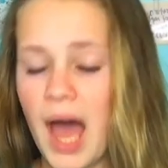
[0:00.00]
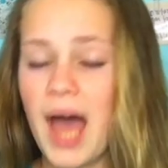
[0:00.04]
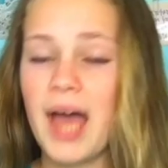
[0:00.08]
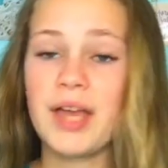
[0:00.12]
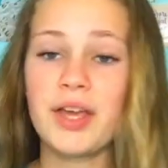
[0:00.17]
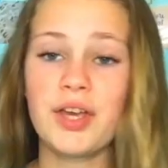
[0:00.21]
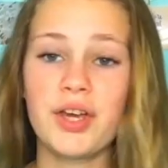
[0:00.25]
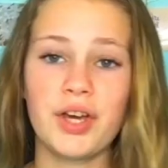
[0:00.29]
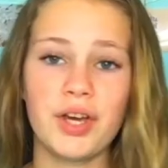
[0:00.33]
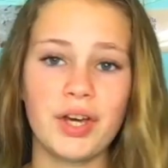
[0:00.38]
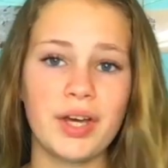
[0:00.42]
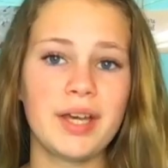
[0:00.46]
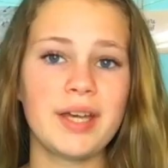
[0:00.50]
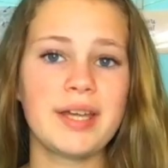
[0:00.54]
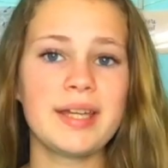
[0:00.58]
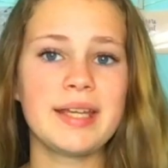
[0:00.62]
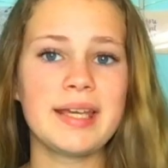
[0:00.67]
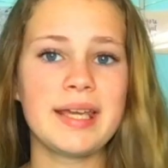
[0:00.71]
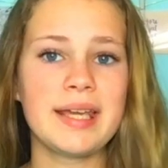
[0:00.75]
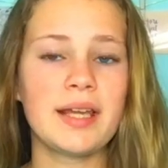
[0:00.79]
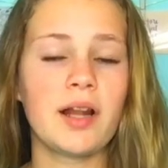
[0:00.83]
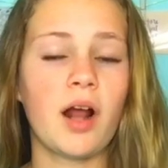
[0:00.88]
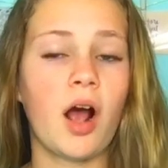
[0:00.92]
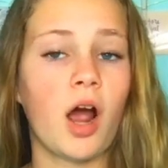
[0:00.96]
I could
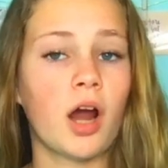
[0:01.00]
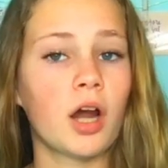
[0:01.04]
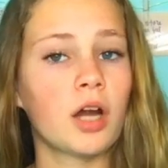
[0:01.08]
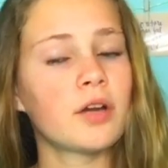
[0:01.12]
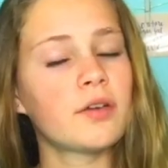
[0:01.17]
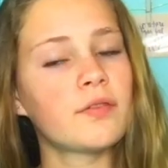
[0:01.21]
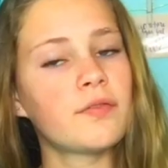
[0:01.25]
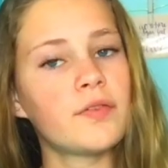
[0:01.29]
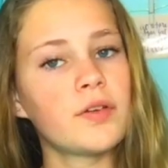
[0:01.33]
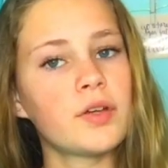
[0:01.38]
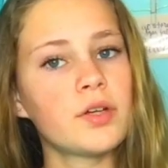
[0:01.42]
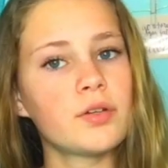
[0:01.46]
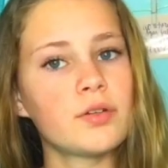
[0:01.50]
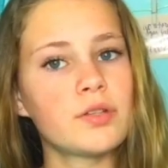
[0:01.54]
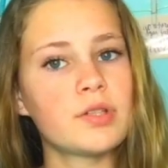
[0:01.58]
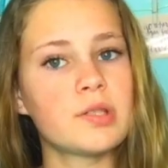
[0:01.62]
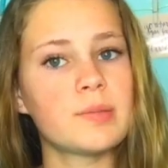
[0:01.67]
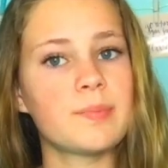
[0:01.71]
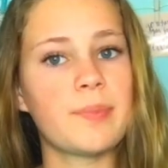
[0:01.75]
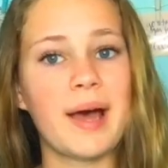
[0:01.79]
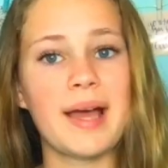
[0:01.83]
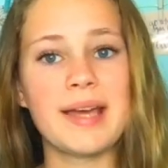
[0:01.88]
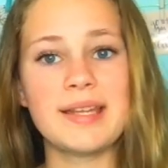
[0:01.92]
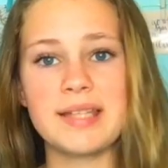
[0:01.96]
eat hard
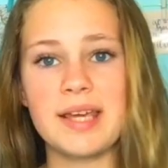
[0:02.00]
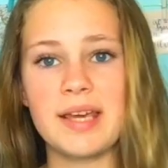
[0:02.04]
foods by